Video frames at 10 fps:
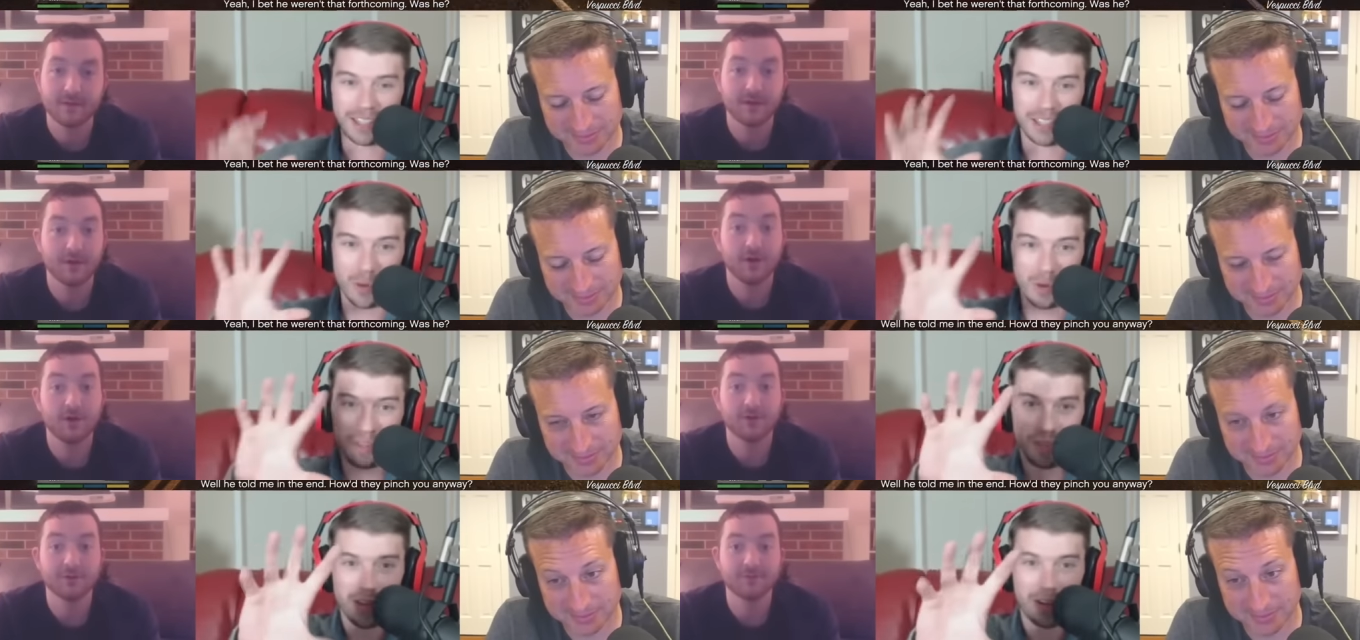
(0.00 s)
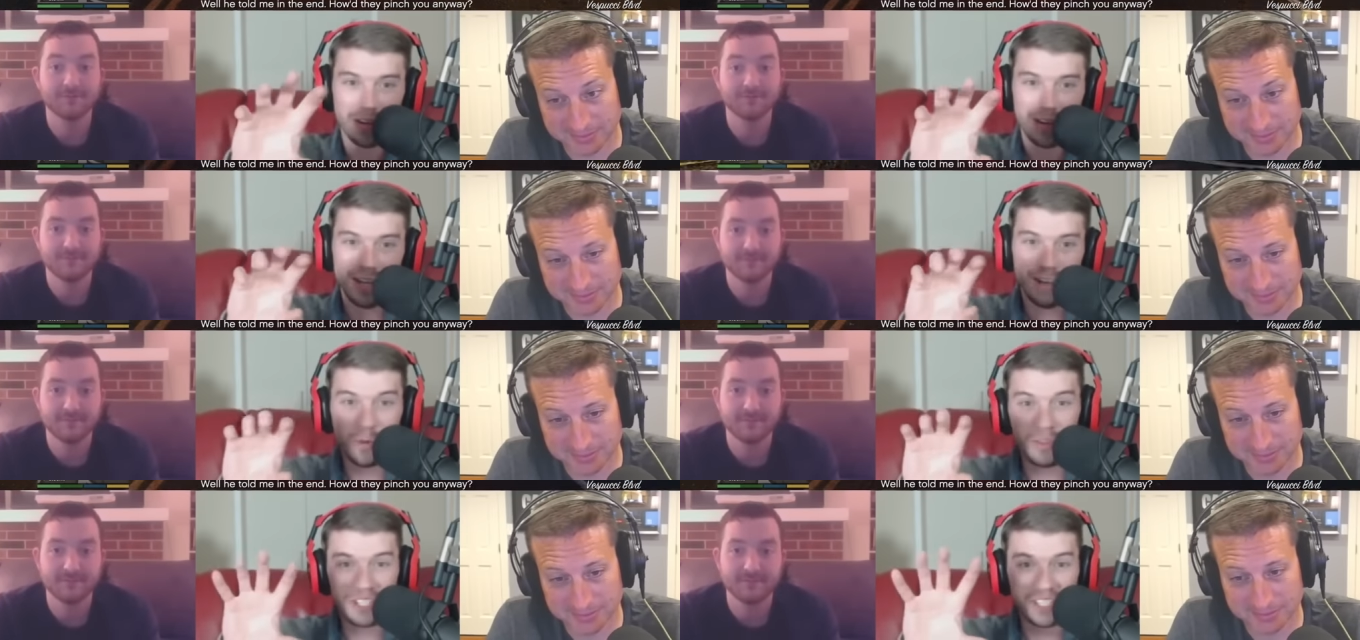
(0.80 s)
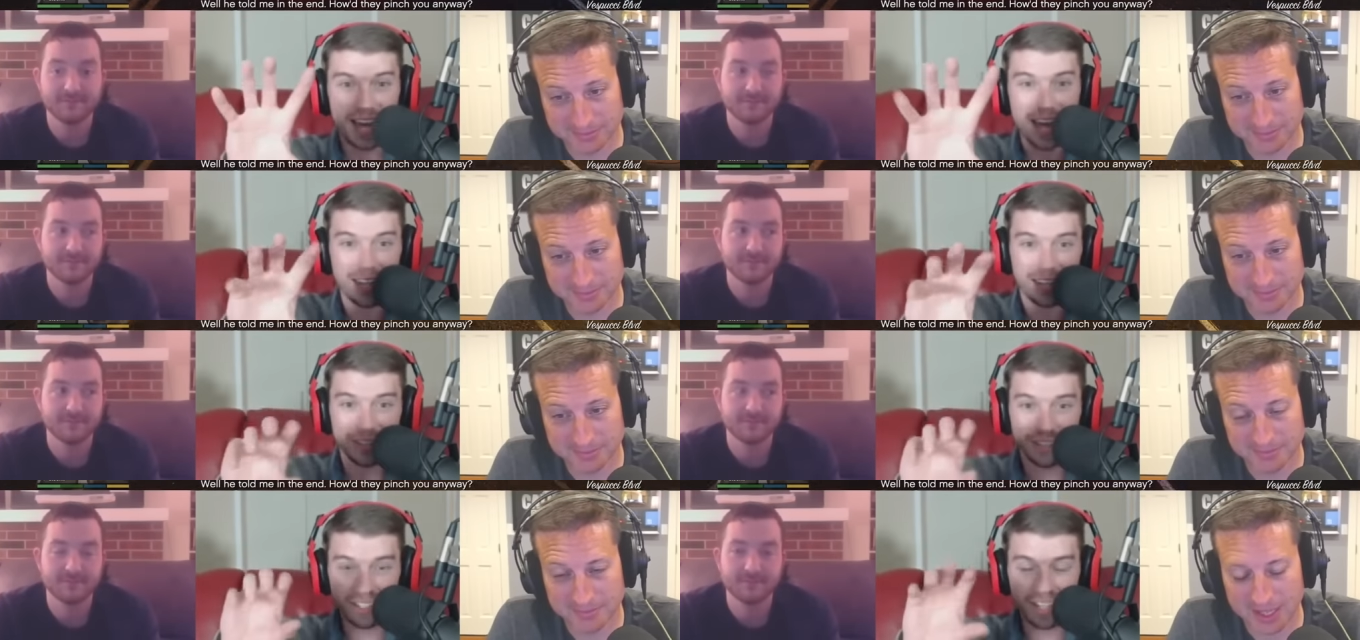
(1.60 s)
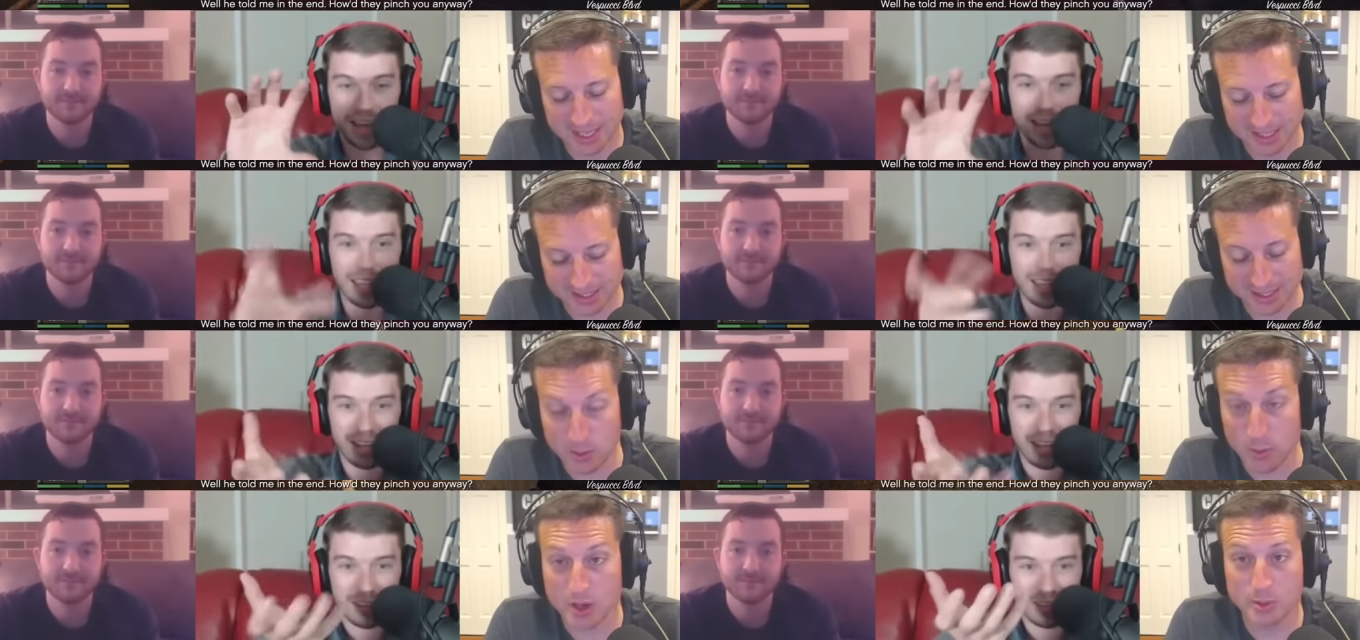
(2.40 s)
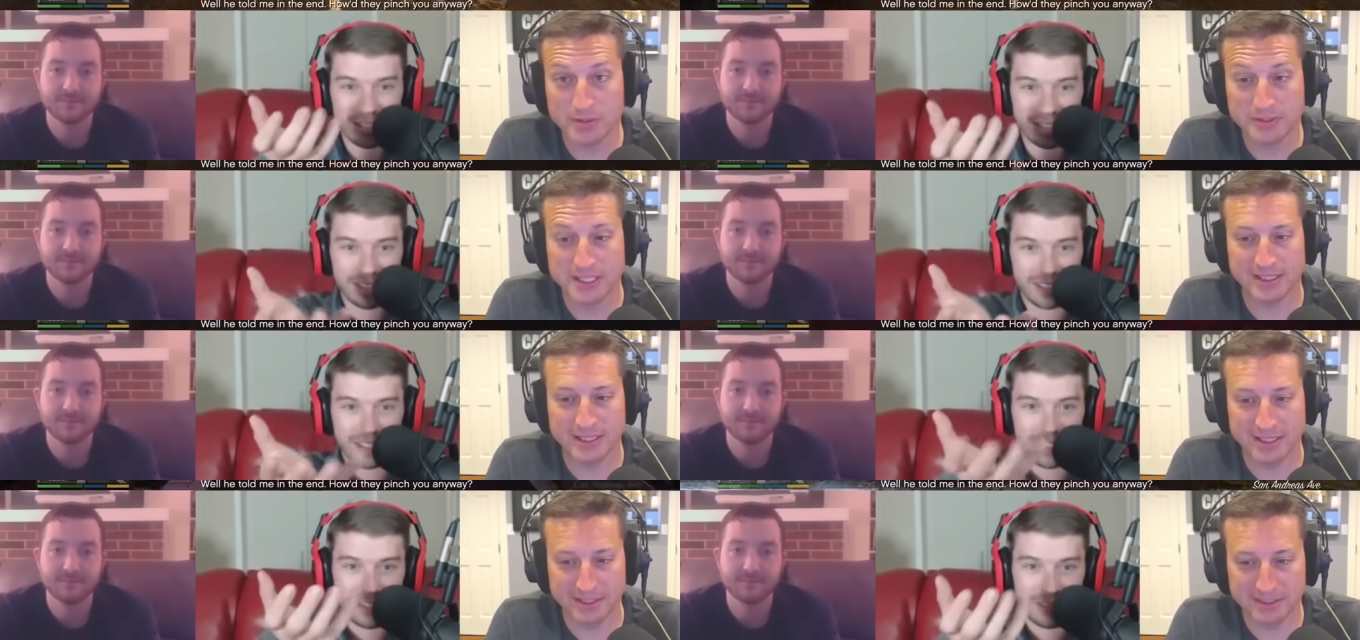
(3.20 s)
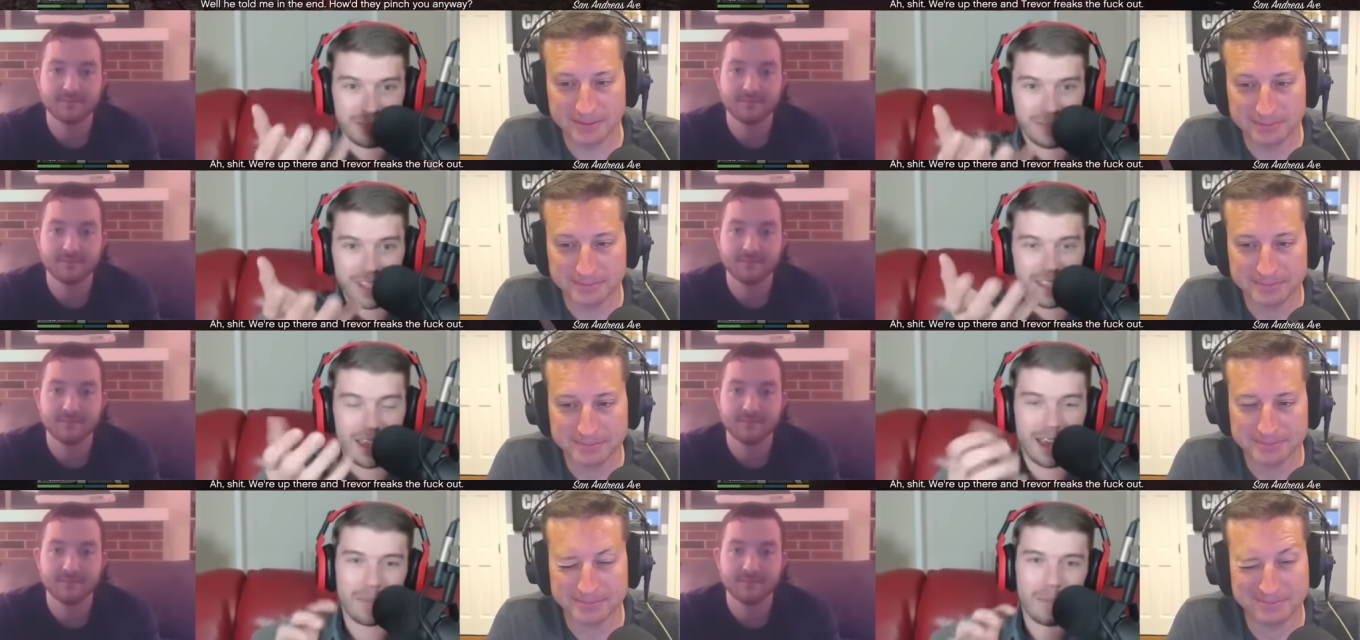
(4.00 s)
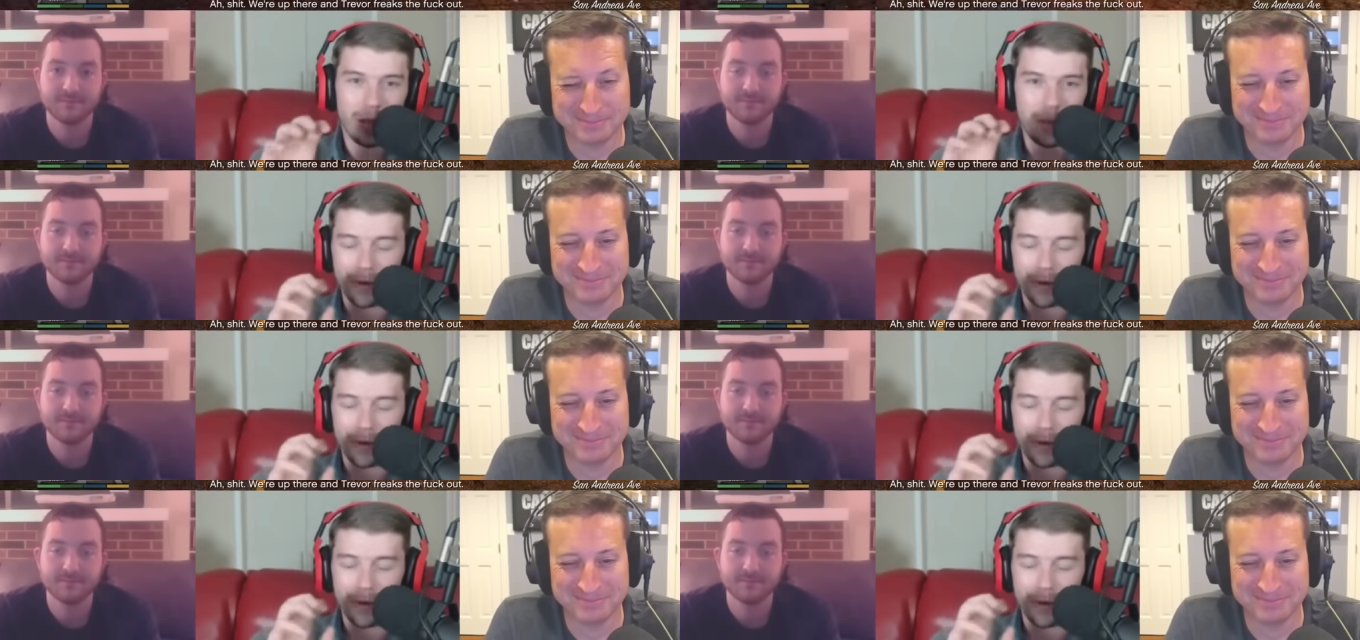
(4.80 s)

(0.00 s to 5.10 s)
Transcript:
Speaker 1: to go in oh. with his talons it's and, the and werewolf and, technique yeah, but